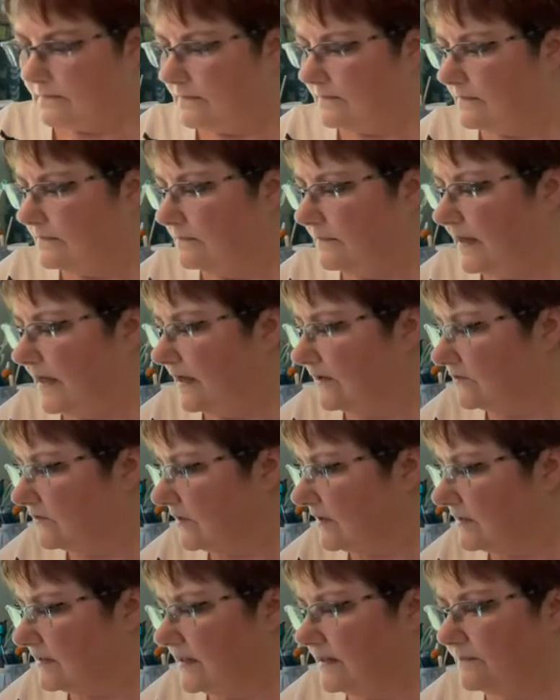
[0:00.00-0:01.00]

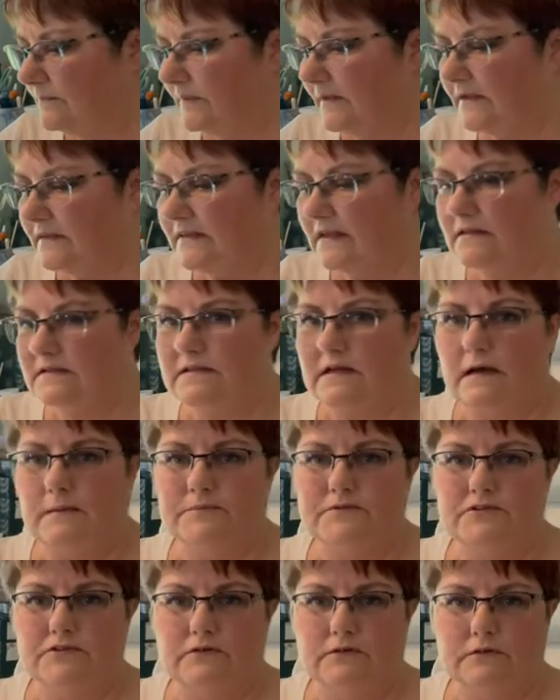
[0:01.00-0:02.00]
Meandering template, that's
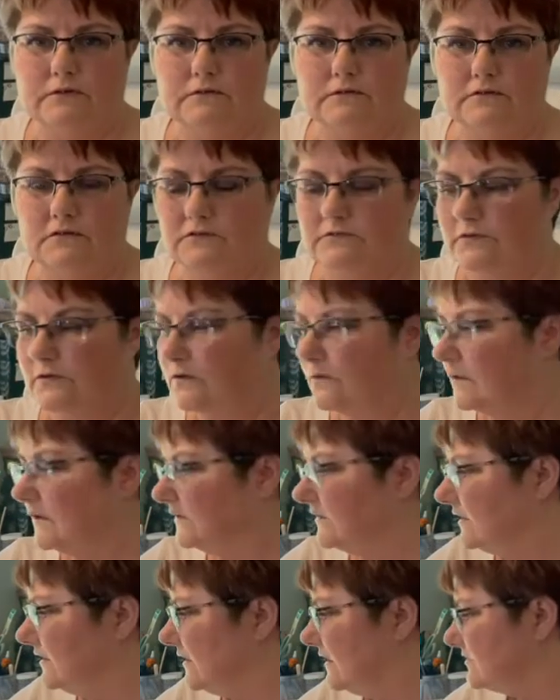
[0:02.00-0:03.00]
optional just for
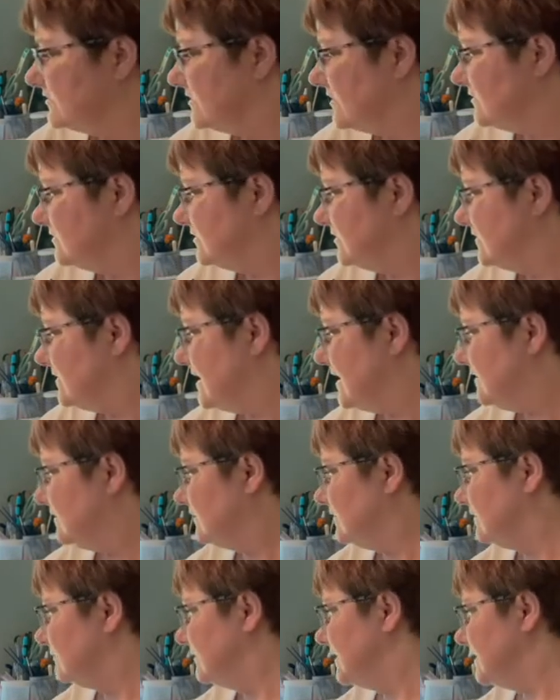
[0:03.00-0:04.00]
quilting. I showed you that
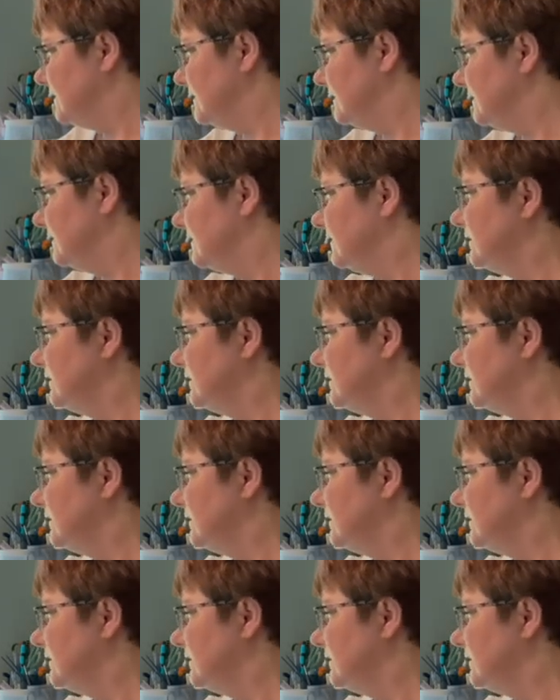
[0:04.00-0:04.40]
already.